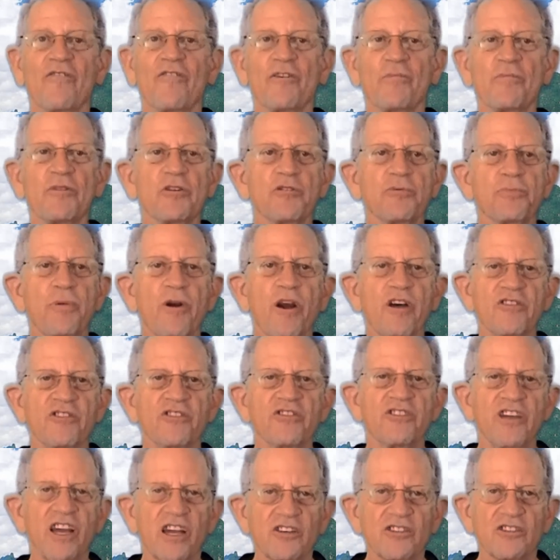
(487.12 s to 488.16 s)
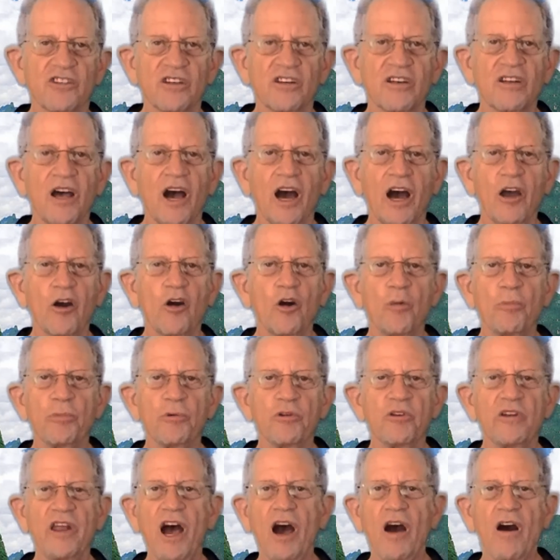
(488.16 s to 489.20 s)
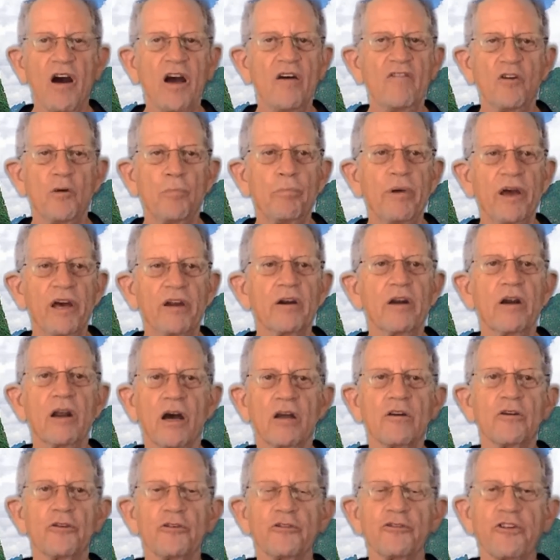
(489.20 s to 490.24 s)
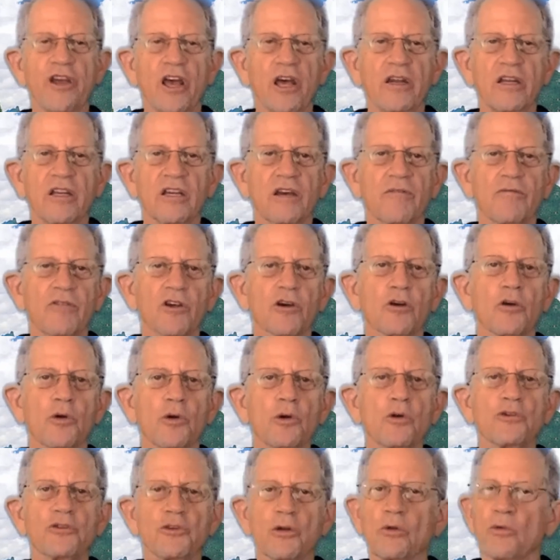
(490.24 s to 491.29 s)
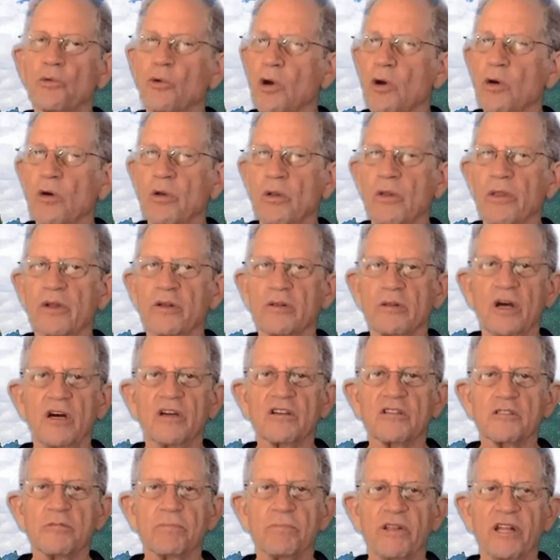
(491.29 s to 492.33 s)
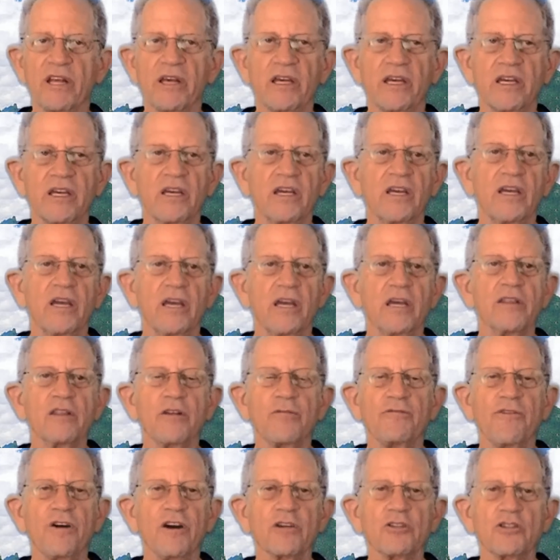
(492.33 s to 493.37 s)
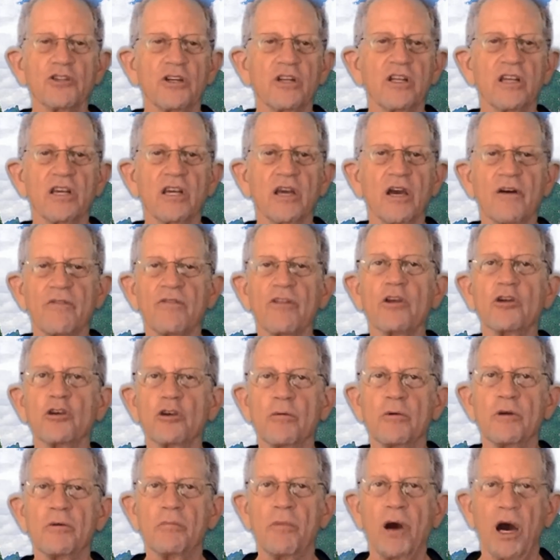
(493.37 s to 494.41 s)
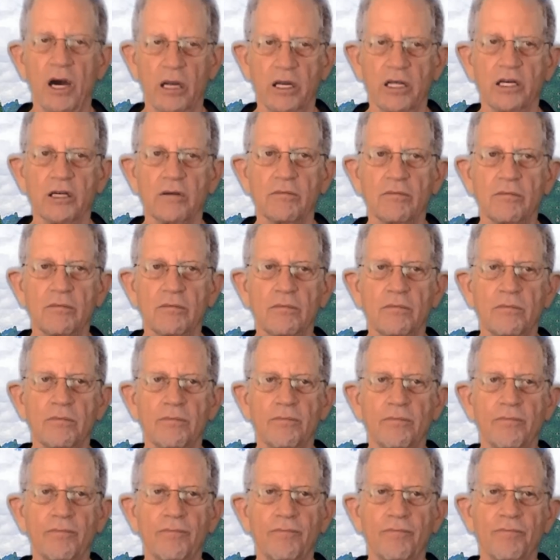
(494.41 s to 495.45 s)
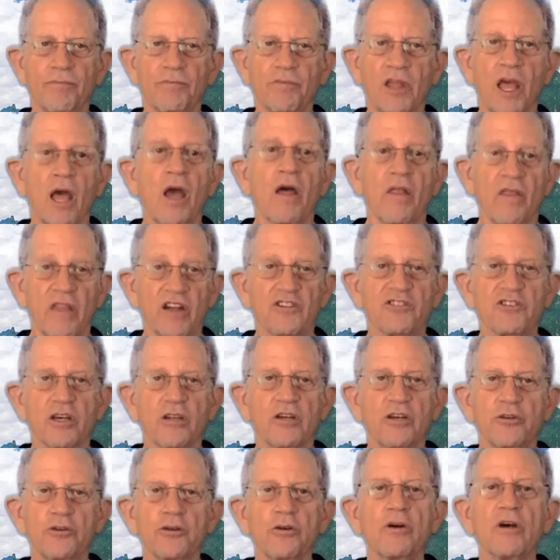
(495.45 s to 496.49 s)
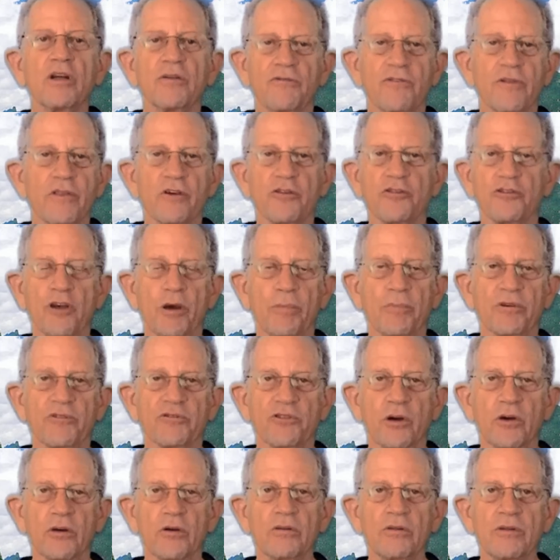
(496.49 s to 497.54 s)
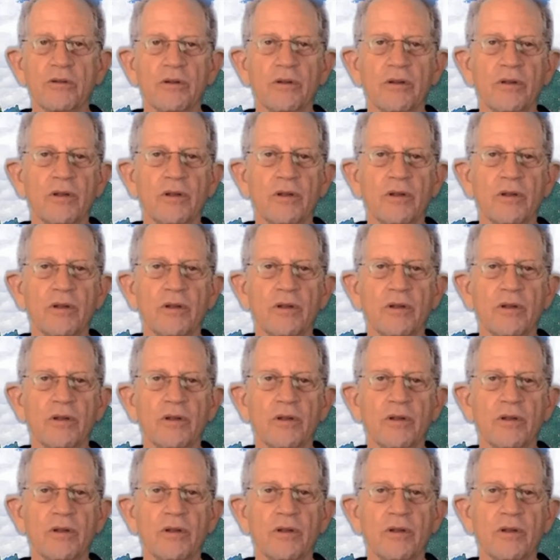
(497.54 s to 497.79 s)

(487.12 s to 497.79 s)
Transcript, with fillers: From this presentation, I hope you now have a better understanding of the crucial role the lungs play in the functioning of the human body. That's going to do it for this episode.